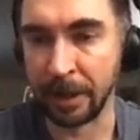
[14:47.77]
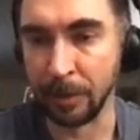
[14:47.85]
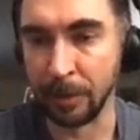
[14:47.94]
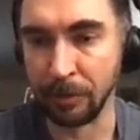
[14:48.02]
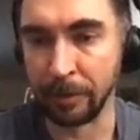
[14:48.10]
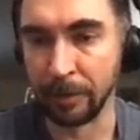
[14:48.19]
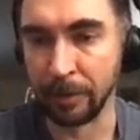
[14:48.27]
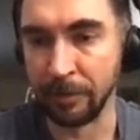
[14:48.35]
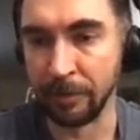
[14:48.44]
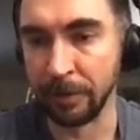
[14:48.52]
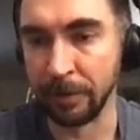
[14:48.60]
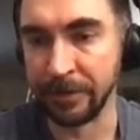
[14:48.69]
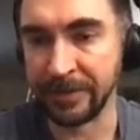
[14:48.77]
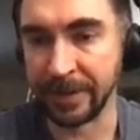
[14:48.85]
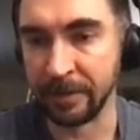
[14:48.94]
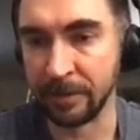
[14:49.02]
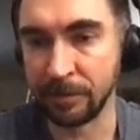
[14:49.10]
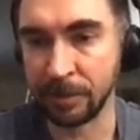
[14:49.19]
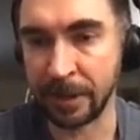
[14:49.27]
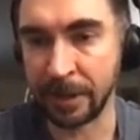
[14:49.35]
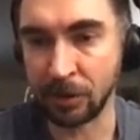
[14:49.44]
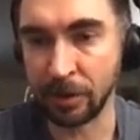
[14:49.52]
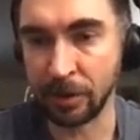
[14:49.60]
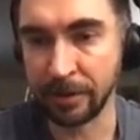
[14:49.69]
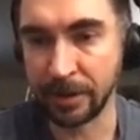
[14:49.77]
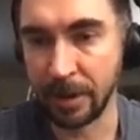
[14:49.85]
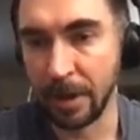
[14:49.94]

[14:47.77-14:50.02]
but you can definitely send transactions.